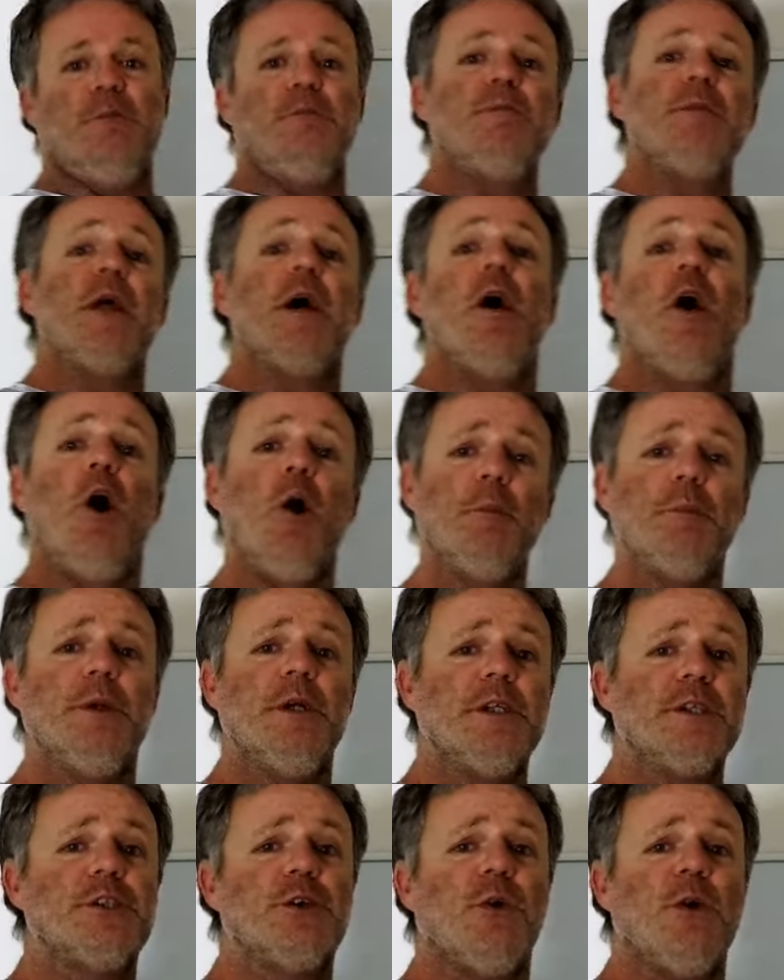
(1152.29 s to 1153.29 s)
Hope you
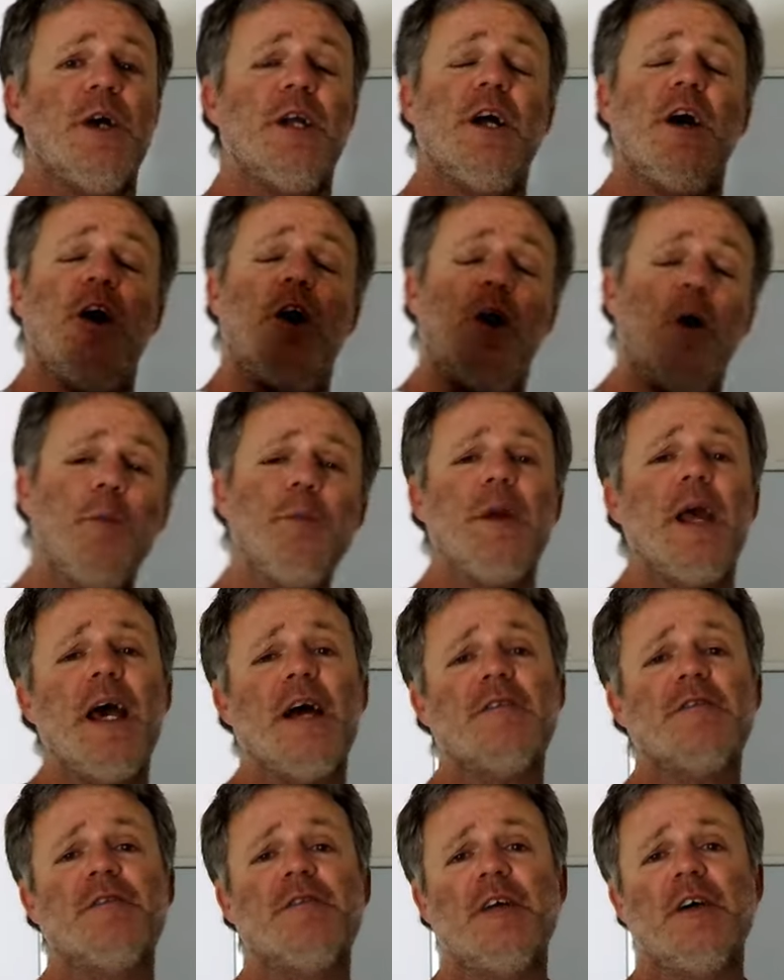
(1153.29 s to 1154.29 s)
enjoyed, hope you
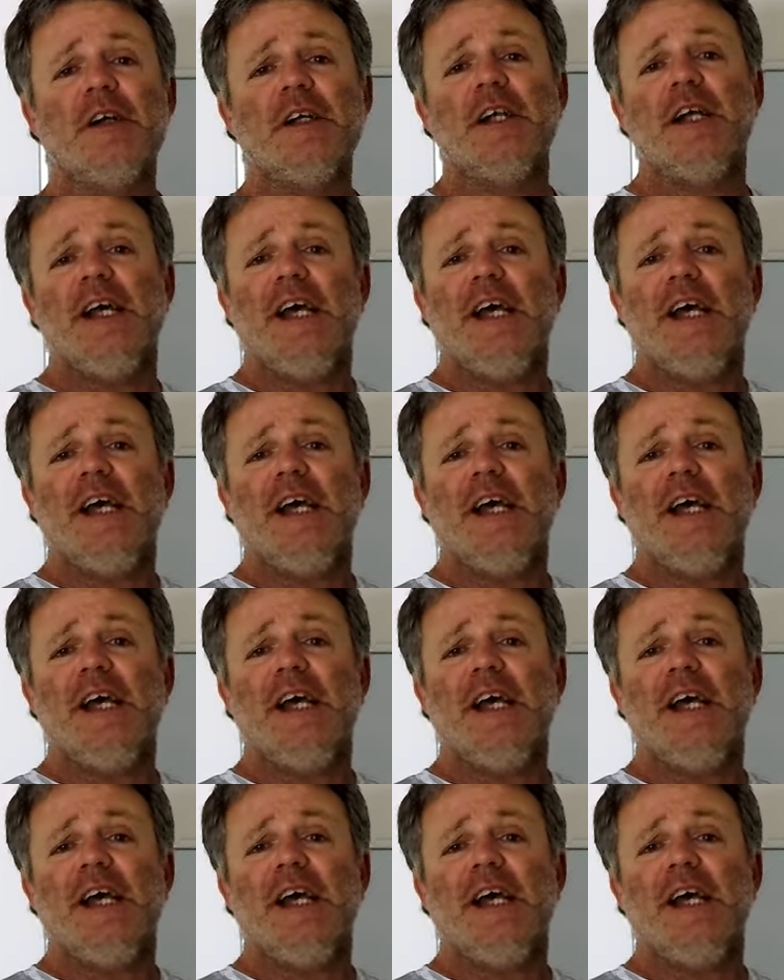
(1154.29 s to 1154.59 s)
had fun,